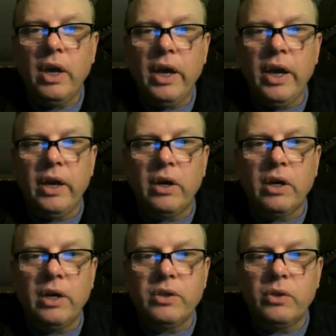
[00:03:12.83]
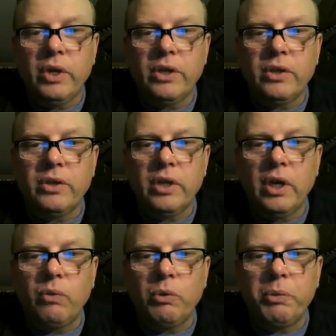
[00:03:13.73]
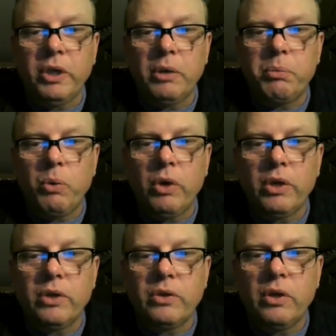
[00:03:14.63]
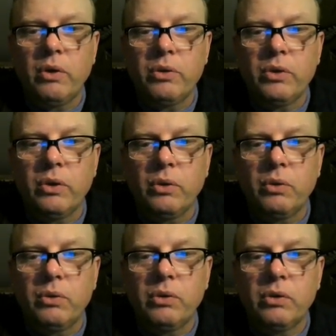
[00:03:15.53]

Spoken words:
And our concentrations here will be 0.02